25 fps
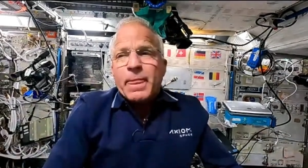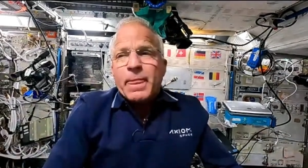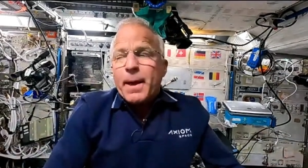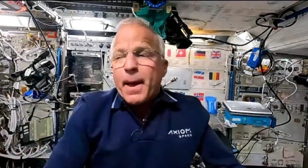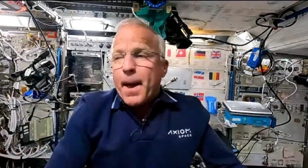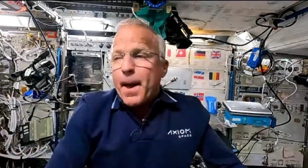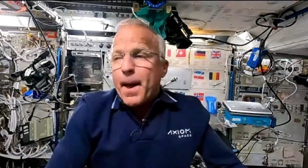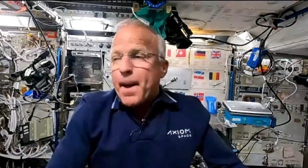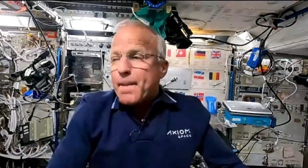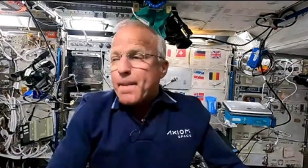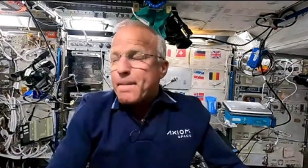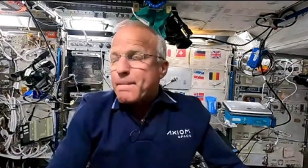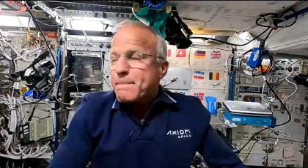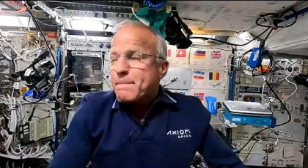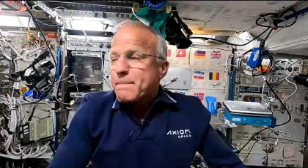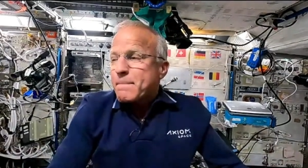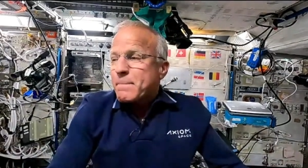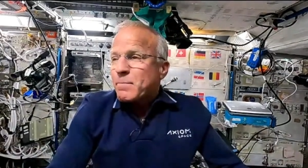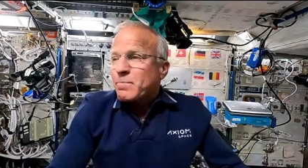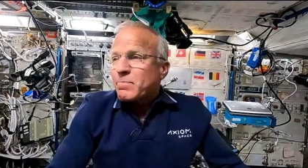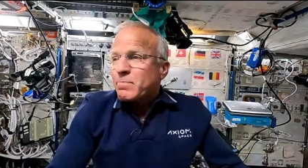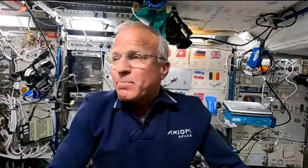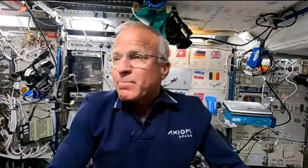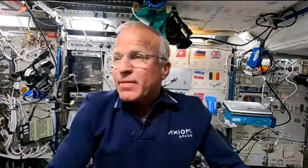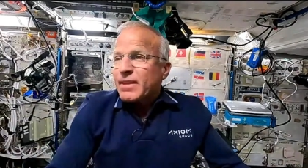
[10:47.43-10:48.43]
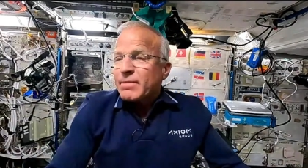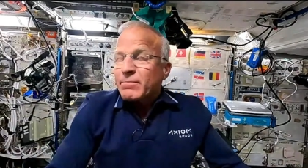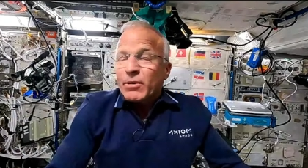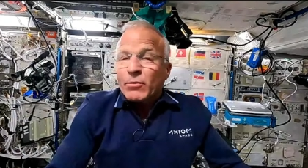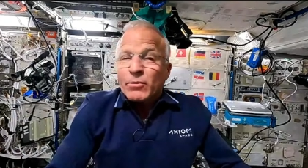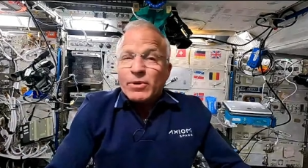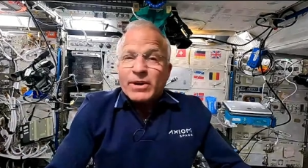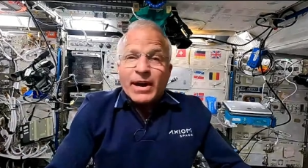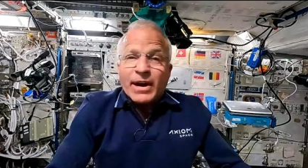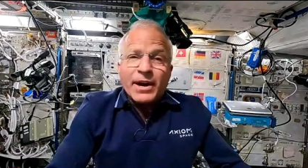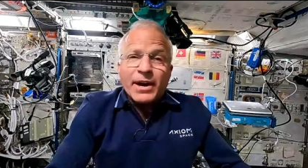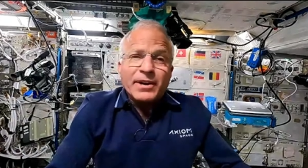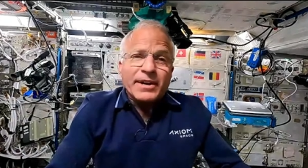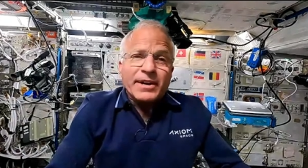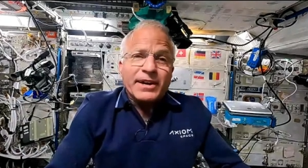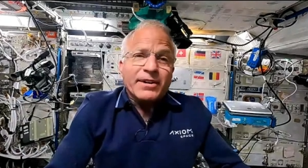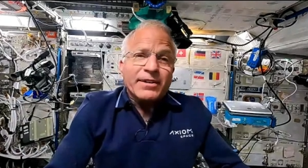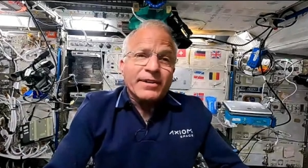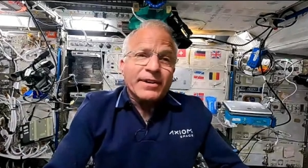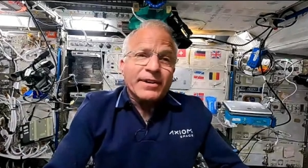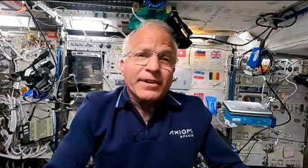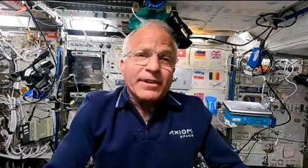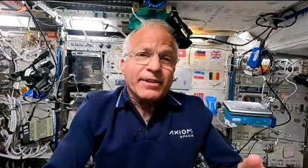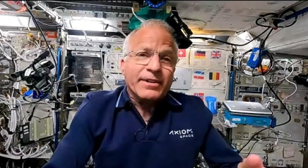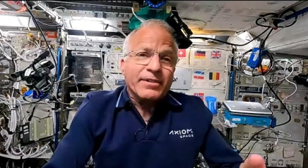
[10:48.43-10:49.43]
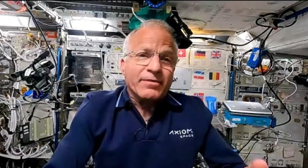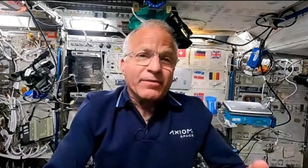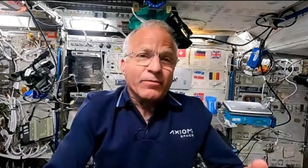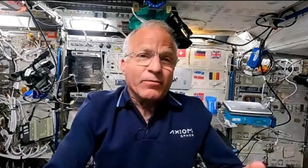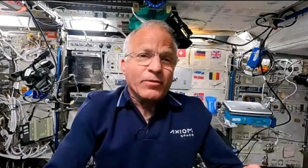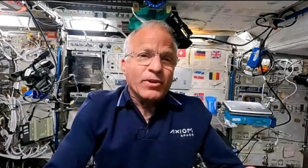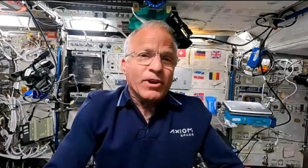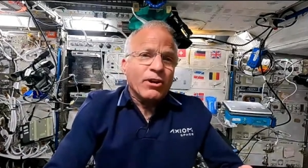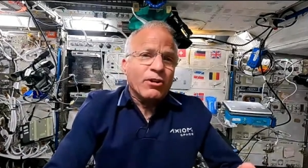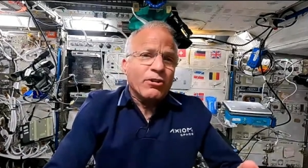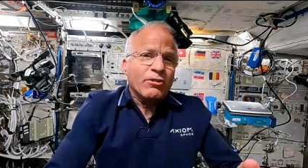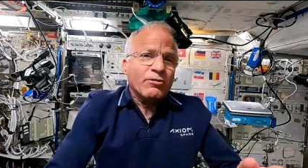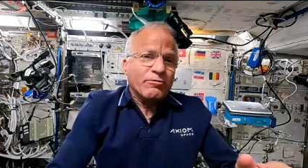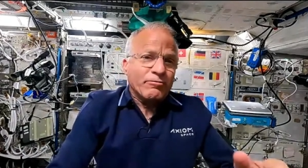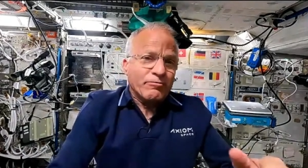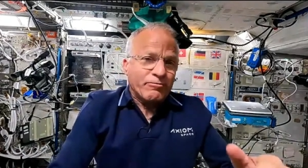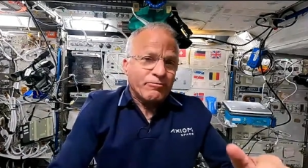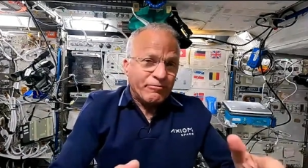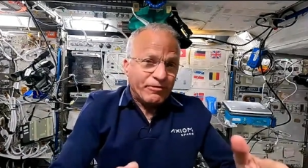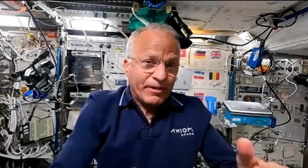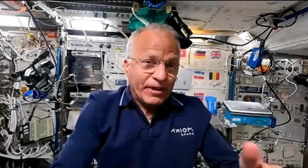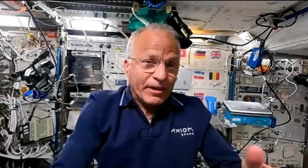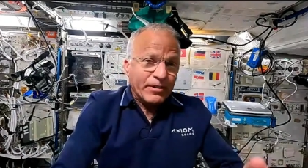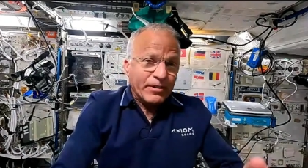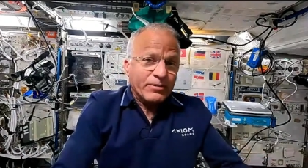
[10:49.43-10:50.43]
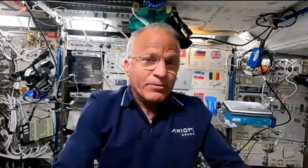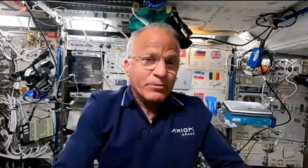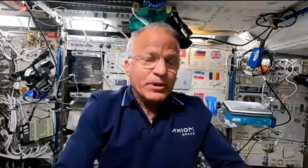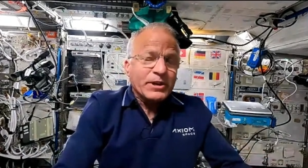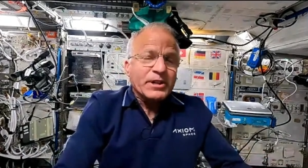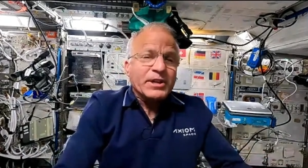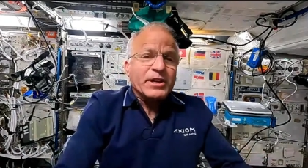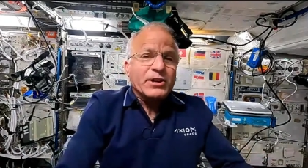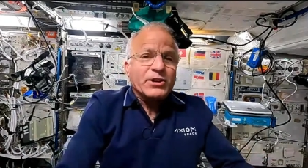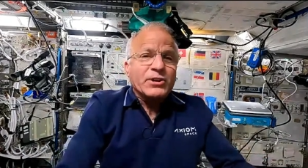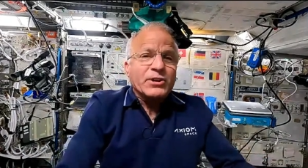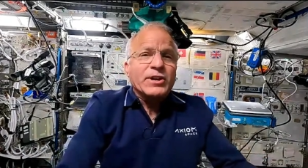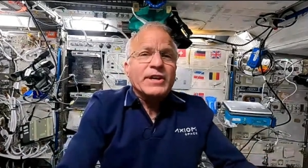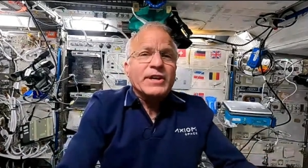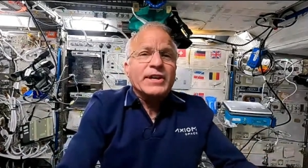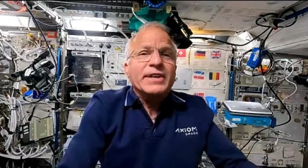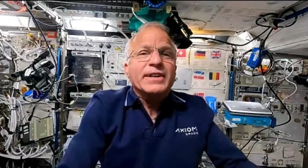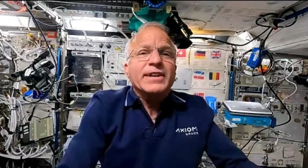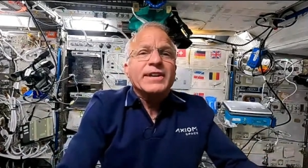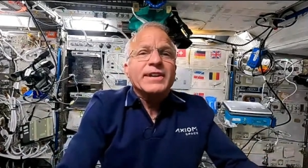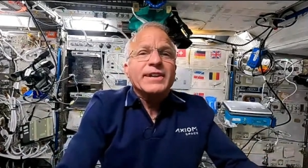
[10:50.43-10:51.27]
Um, but we got here and we all felt really good.